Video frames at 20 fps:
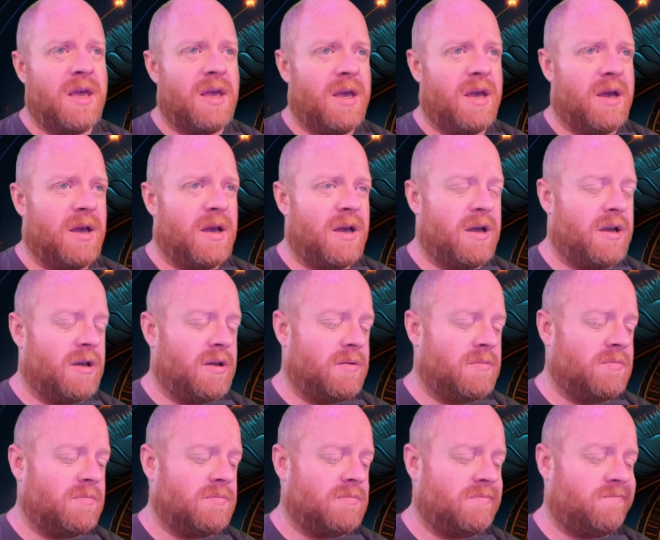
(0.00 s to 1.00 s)

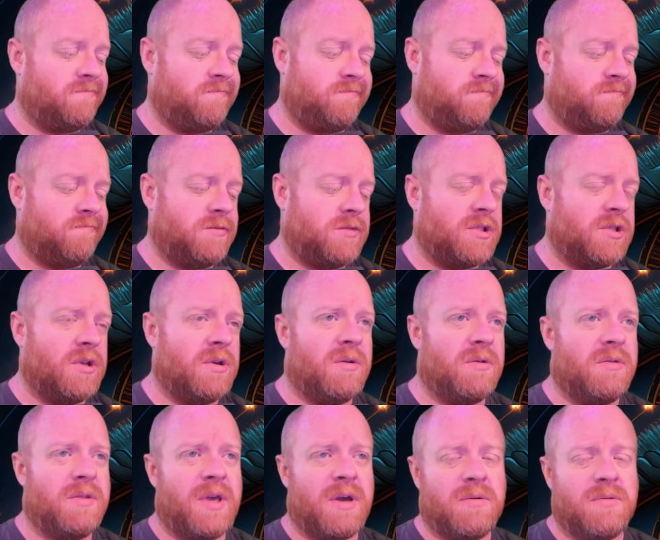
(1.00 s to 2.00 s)

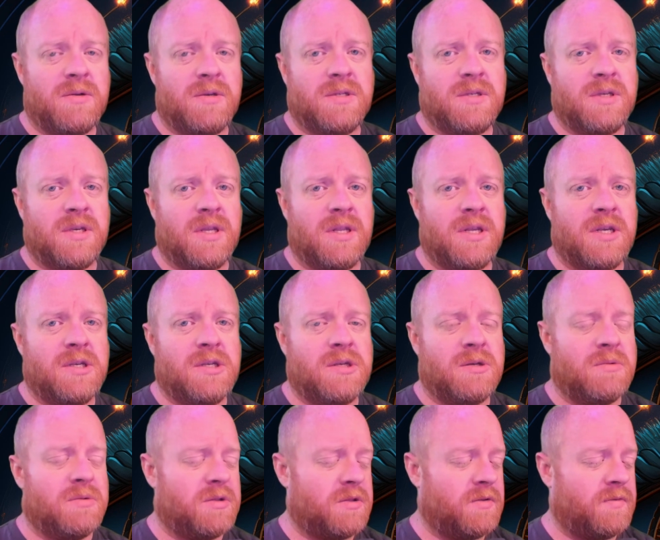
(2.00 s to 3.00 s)
So that was an
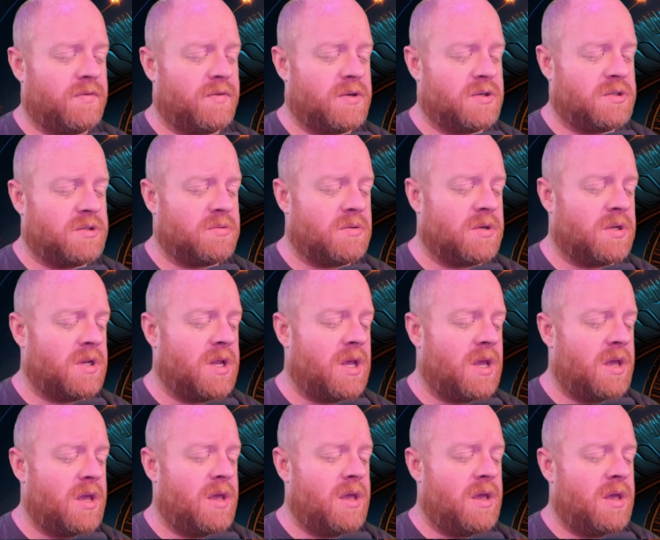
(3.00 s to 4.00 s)
issue with the first one.
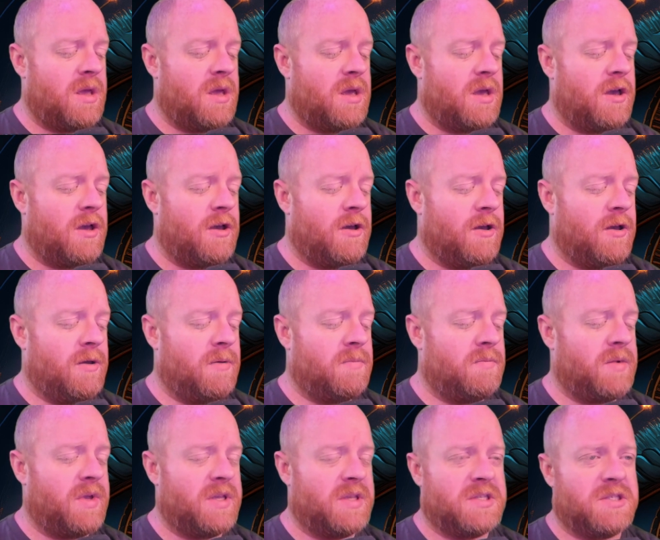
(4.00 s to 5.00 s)

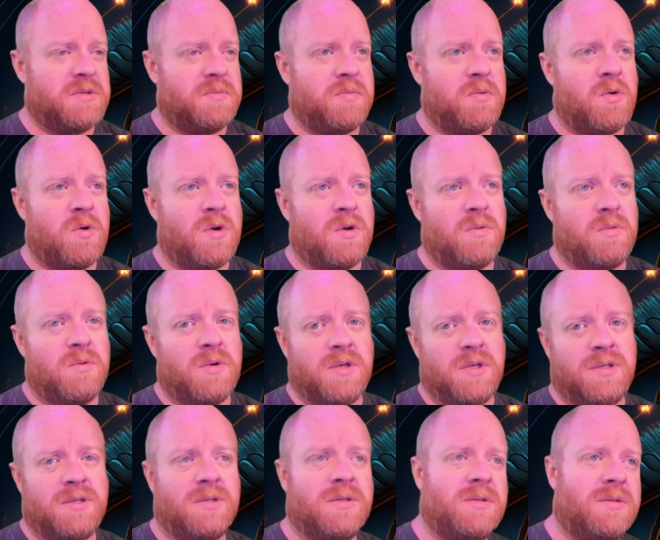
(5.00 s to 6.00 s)
And support
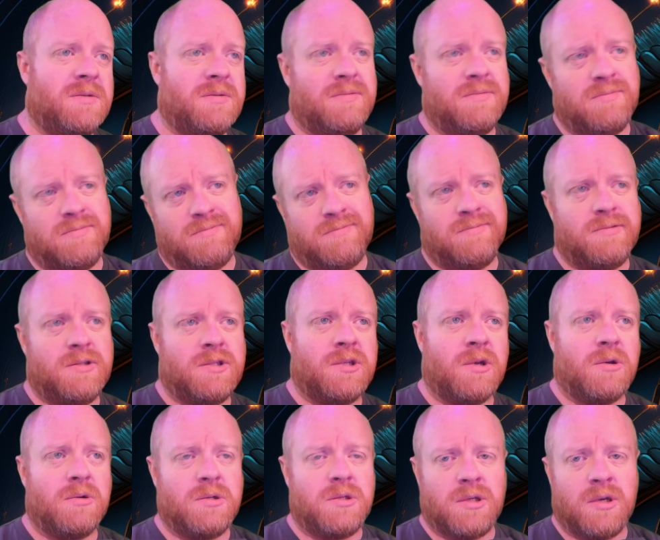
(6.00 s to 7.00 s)
was
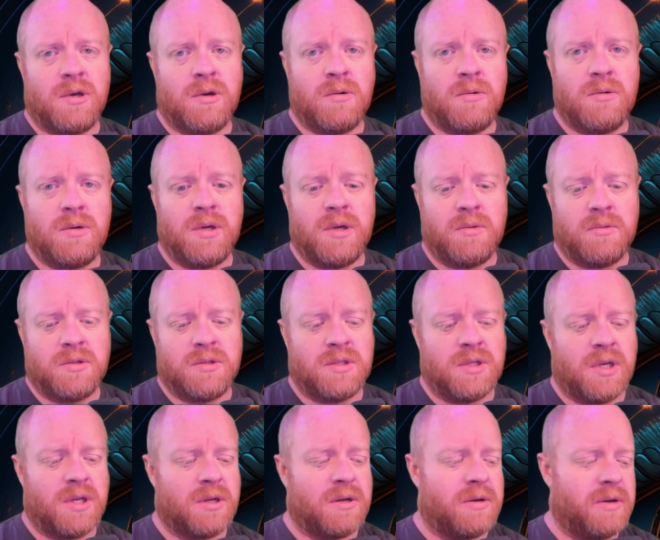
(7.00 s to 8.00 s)
so-so. It was
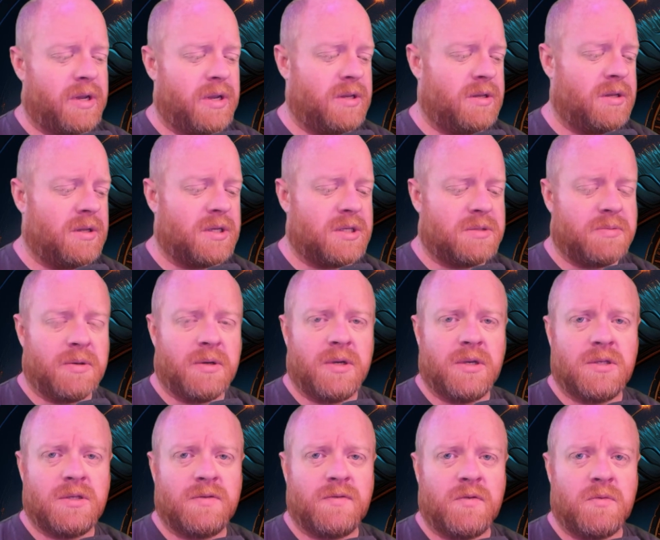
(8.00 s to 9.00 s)
not a great
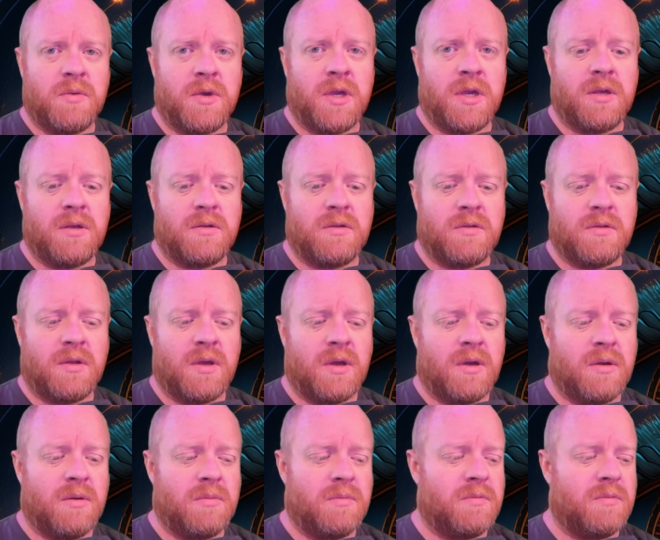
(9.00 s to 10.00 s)
experience for me
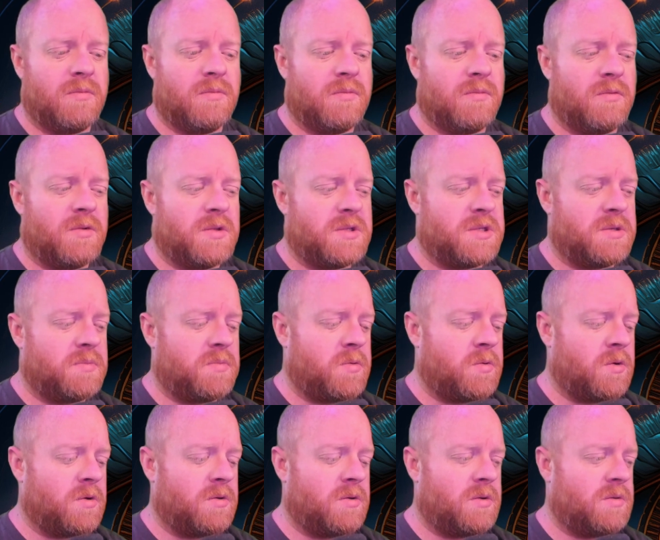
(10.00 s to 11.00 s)
with
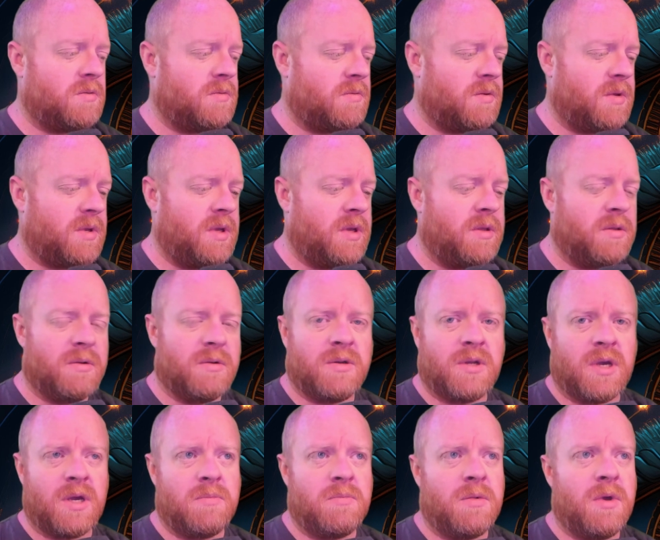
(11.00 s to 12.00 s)
support either
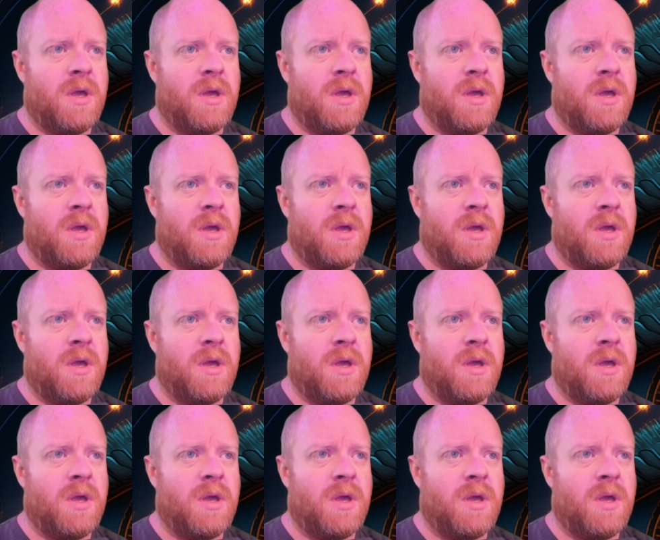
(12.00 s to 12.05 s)
time.